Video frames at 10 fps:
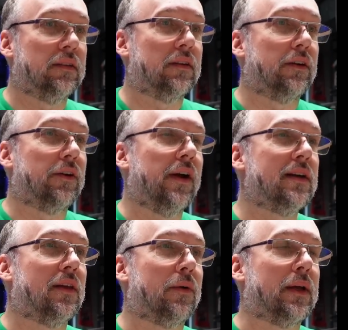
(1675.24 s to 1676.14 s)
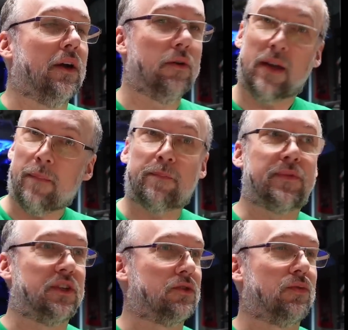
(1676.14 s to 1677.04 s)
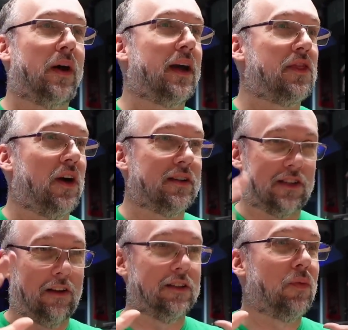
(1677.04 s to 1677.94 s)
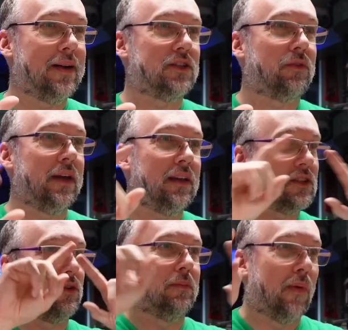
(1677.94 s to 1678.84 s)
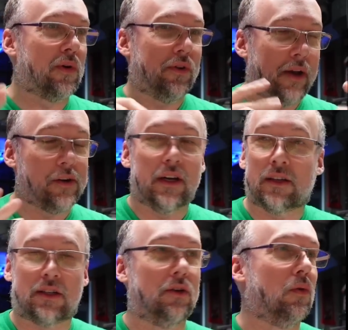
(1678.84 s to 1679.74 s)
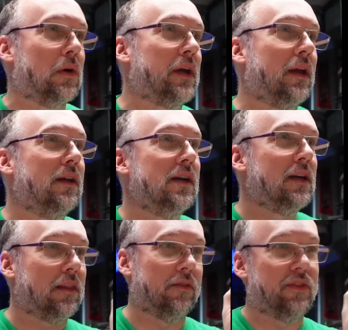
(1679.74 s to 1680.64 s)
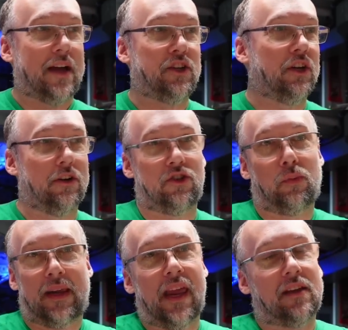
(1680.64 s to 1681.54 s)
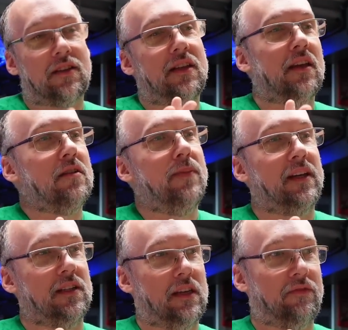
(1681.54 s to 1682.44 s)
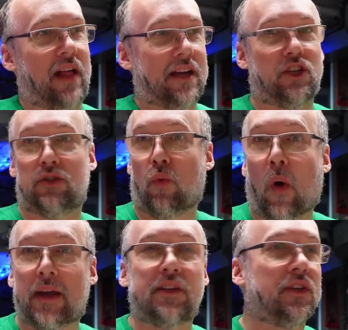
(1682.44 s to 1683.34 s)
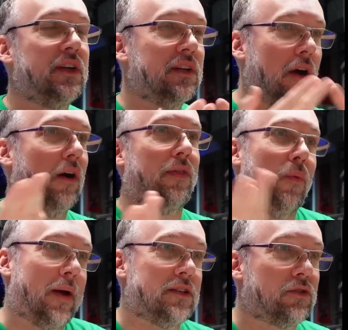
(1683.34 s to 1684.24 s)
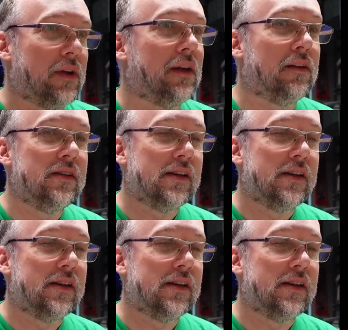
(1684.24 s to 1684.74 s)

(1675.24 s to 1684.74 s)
All right, there we go. Yep, just like I thought, solid white screen. So the border area is still working. The flashing cursor we can't see because it flashes white on the white screen.